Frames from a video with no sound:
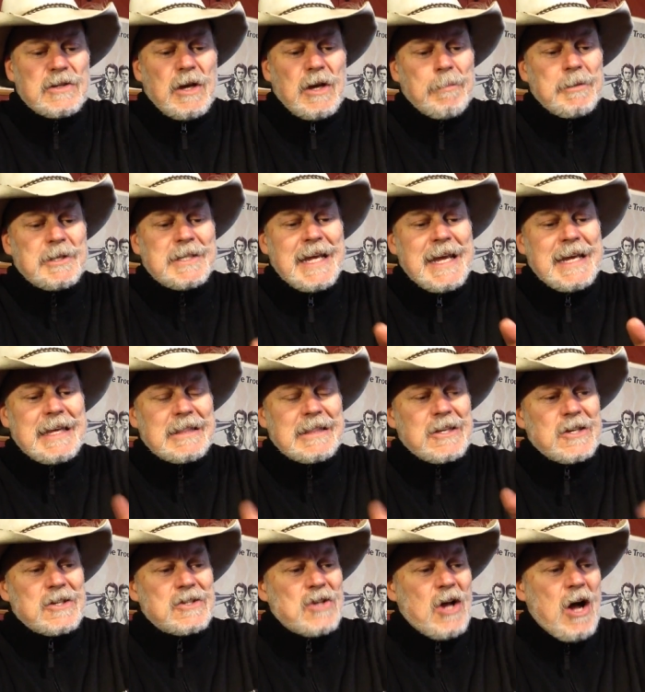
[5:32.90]
So I'll be taking
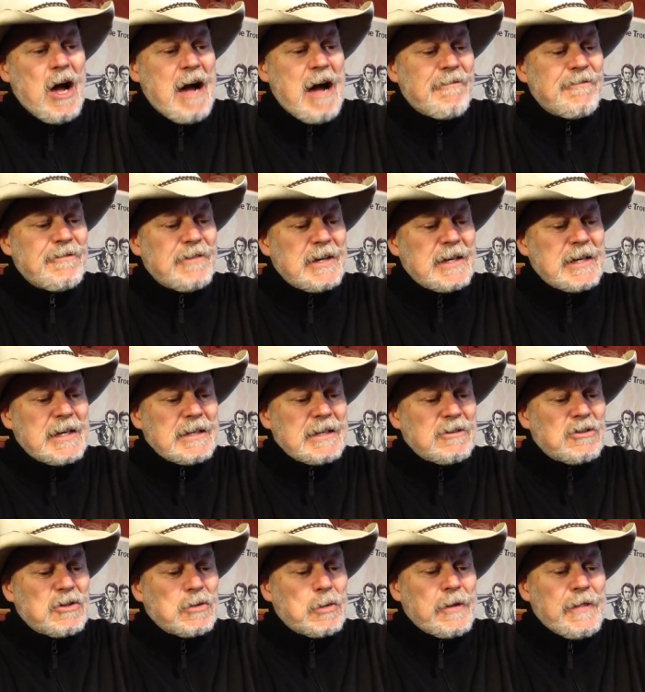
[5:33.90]
this off
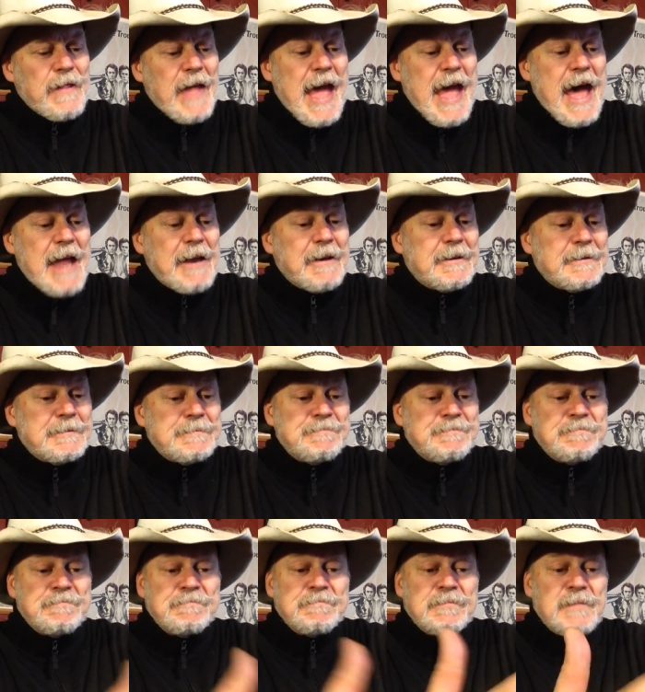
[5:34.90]
and doing that.
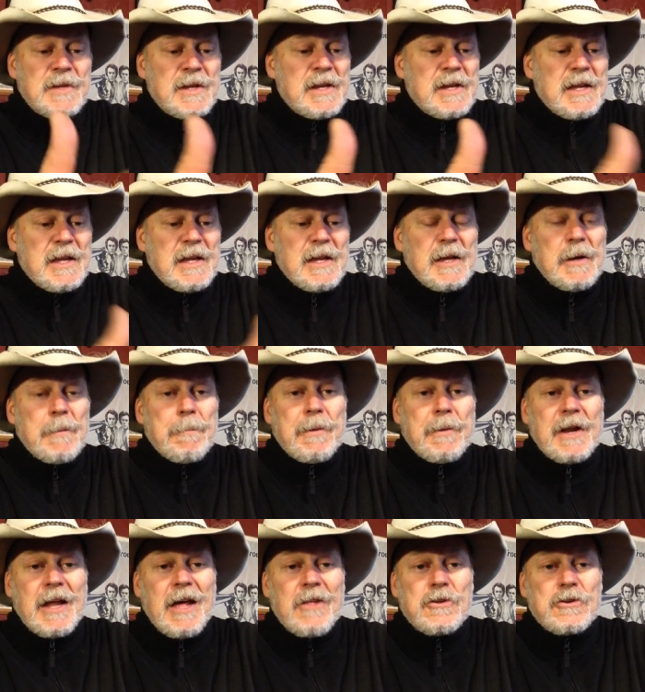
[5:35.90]

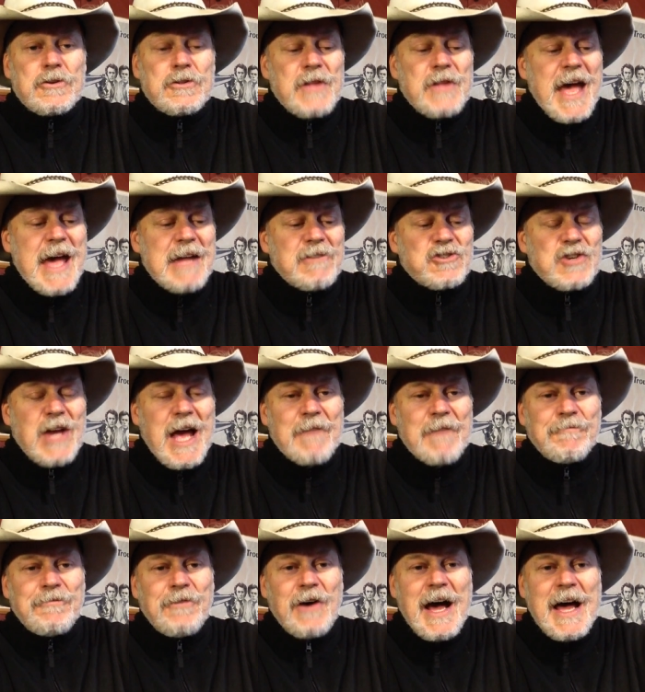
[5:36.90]
But other than that,
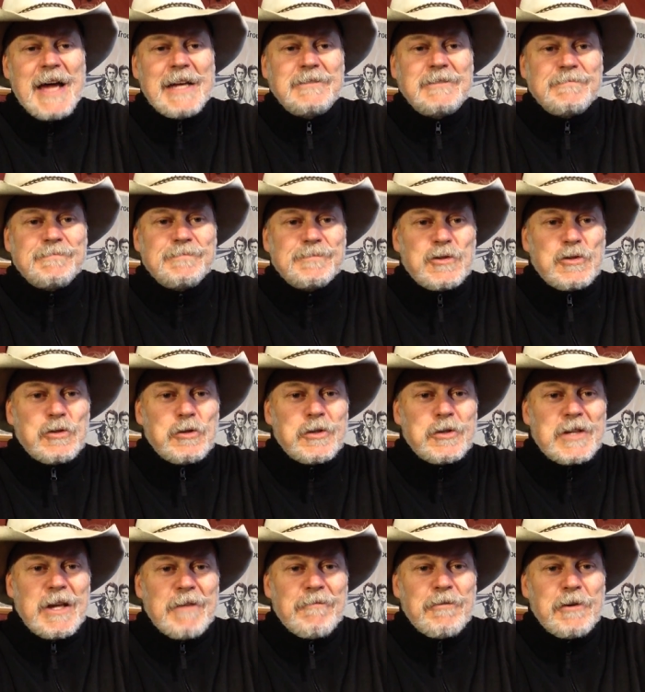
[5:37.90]
shot fine. As soon
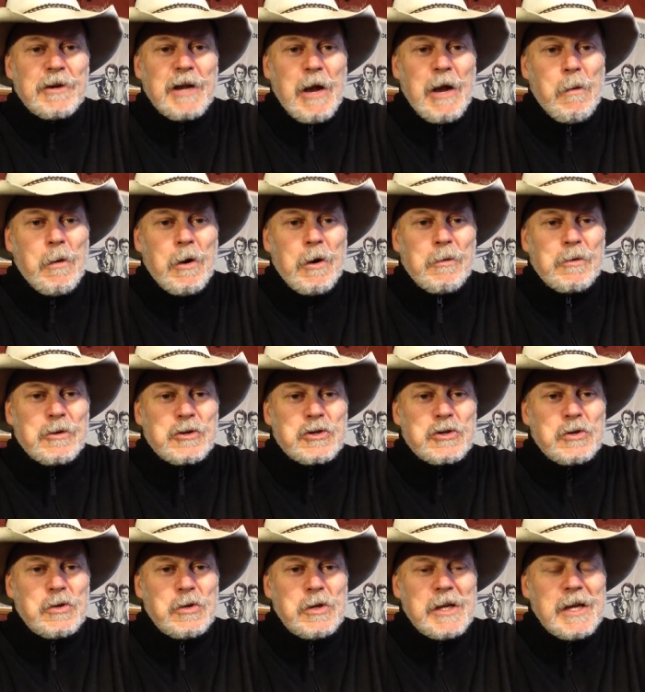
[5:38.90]
as I figured out where I was
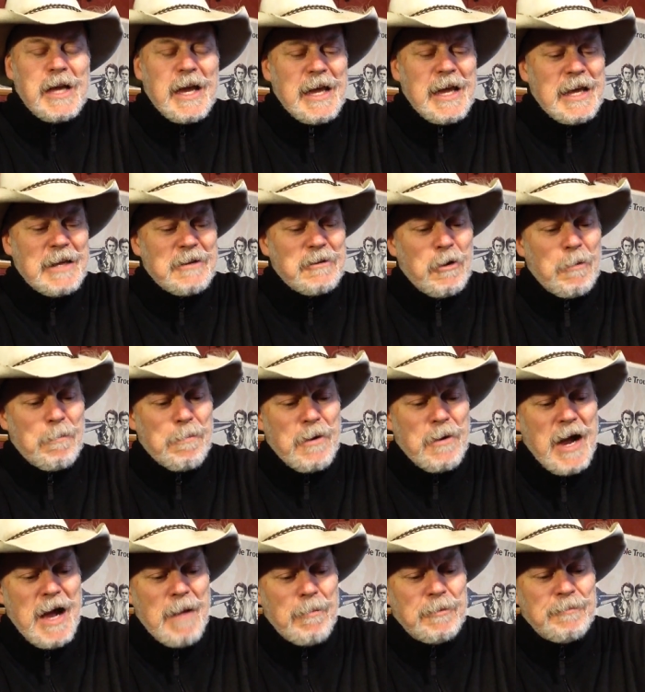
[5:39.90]
shooting, I had no
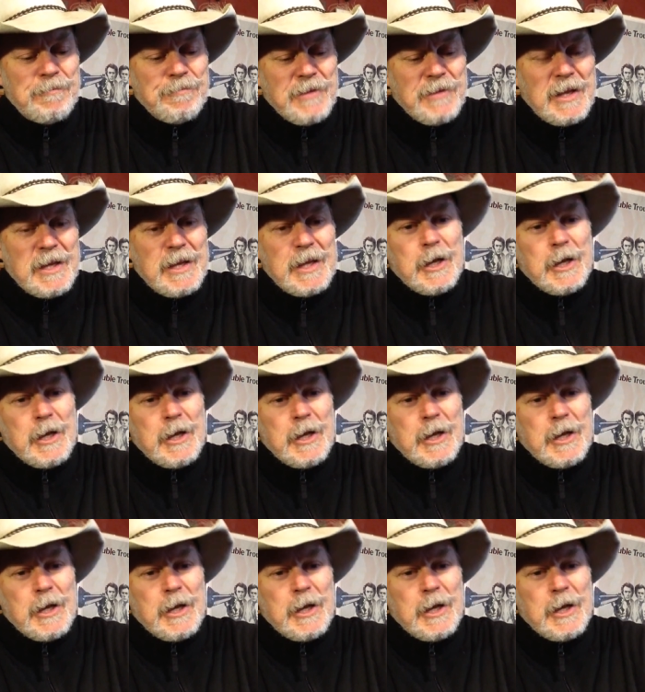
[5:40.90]
problem.